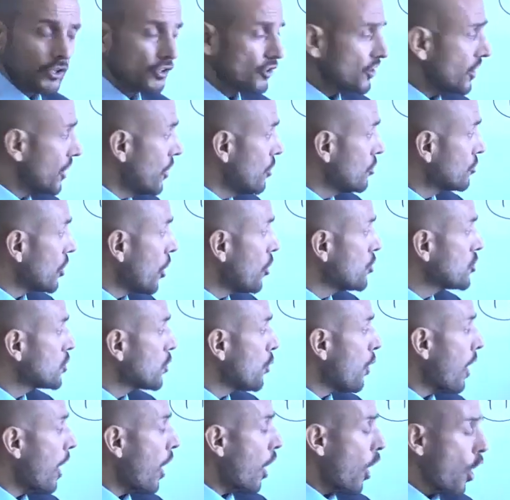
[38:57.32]
Think those
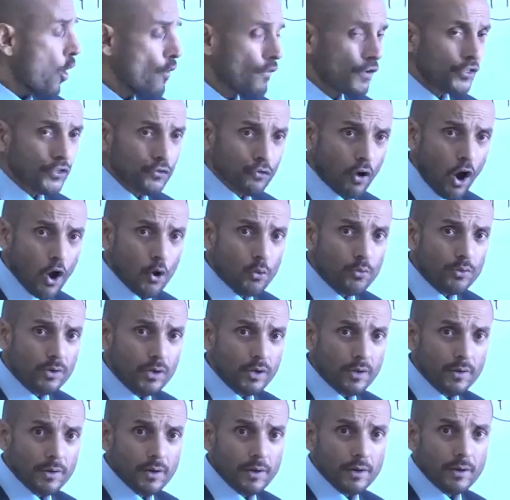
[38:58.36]
who are
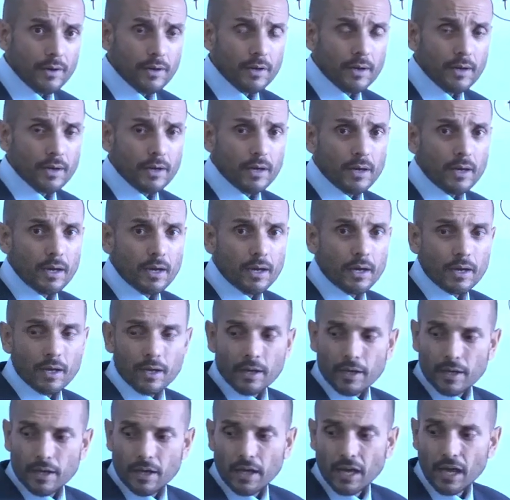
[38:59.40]
overthrown
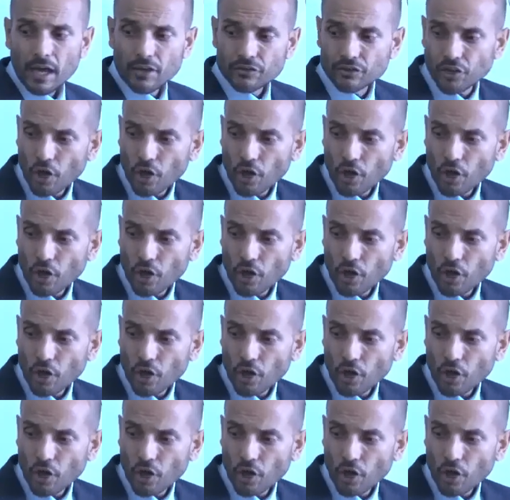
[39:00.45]
and